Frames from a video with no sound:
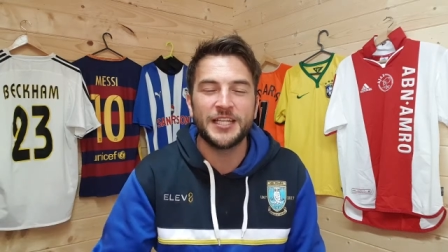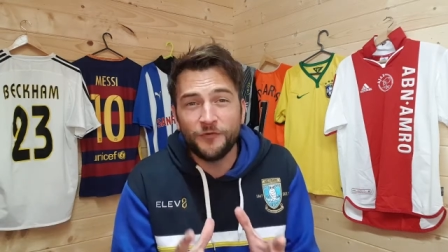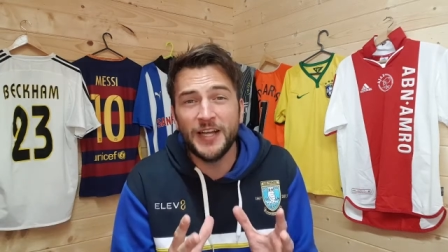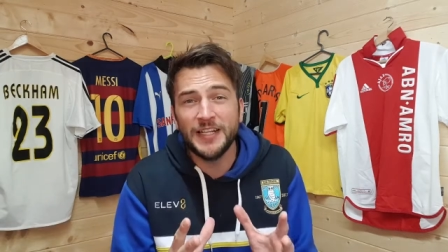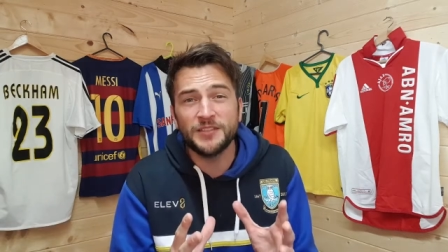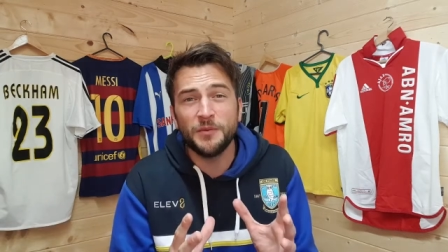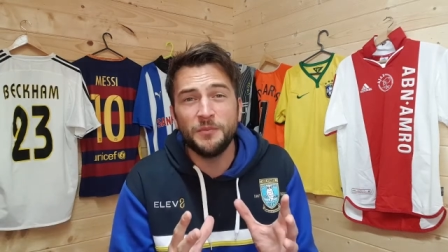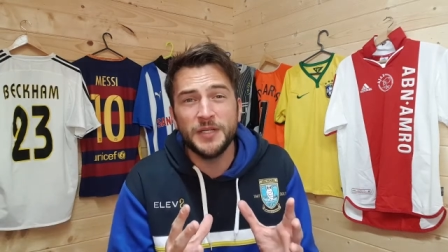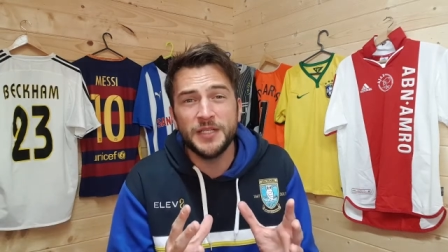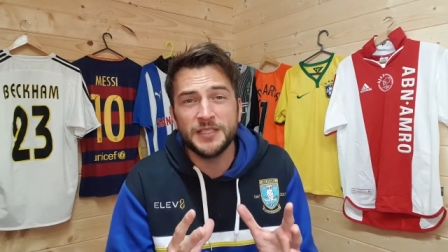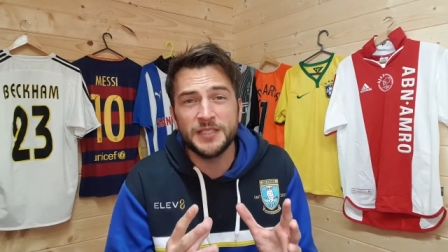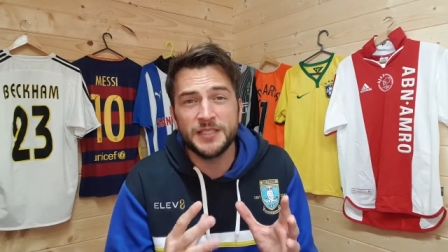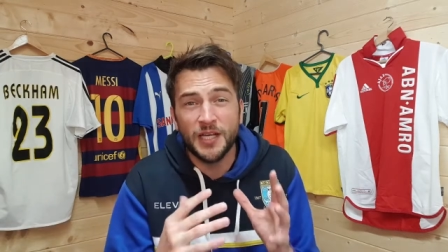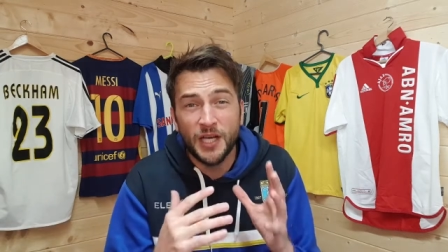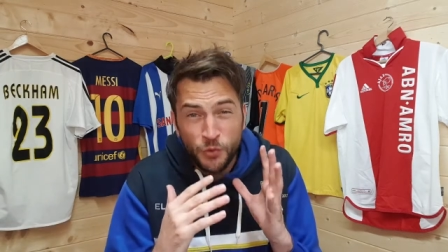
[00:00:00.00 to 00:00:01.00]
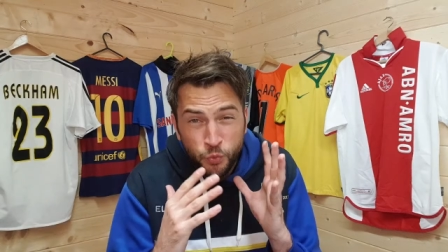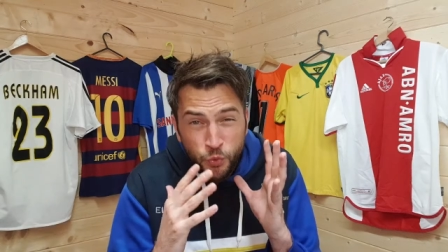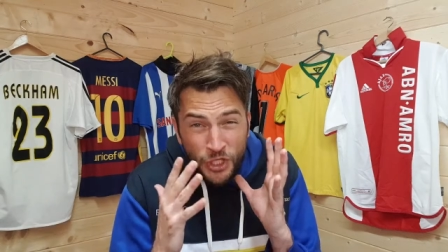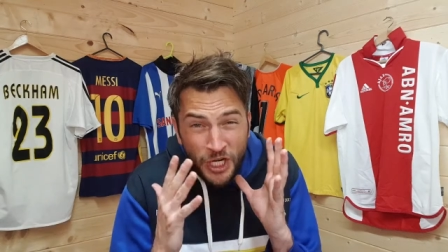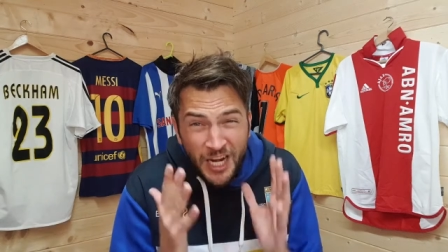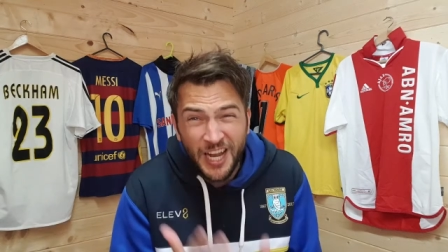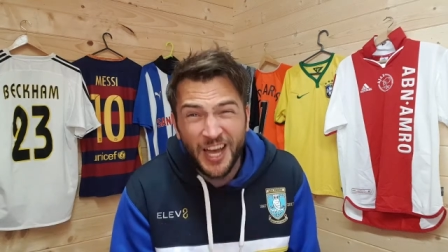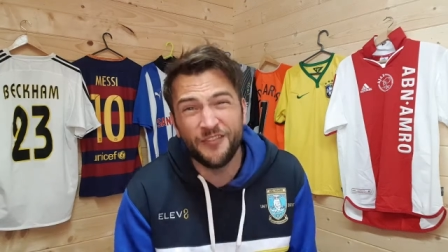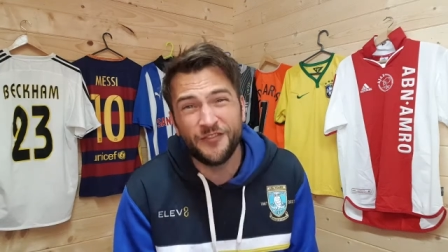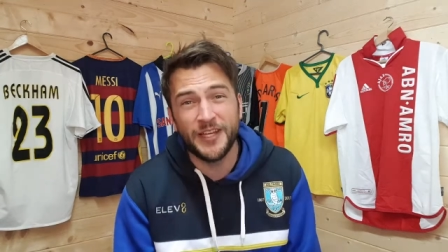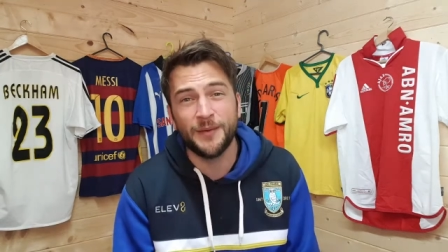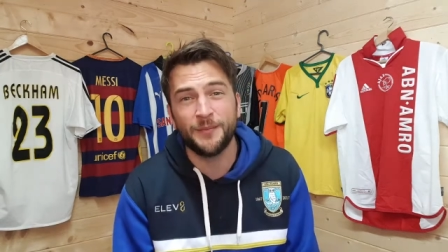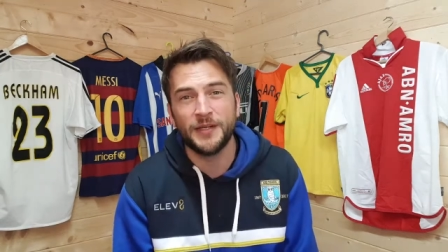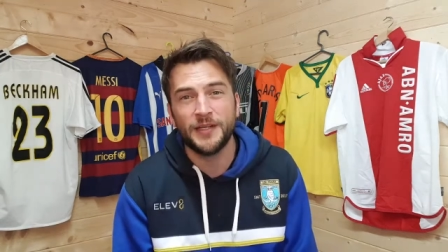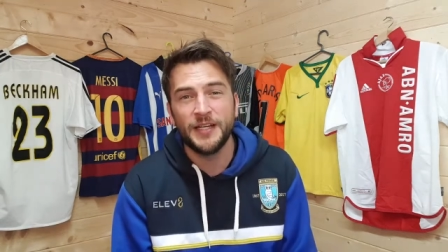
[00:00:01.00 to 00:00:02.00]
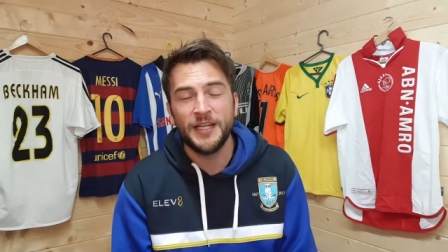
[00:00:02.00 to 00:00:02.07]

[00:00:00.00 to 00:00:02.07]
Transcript: fans on Merseyside would love him.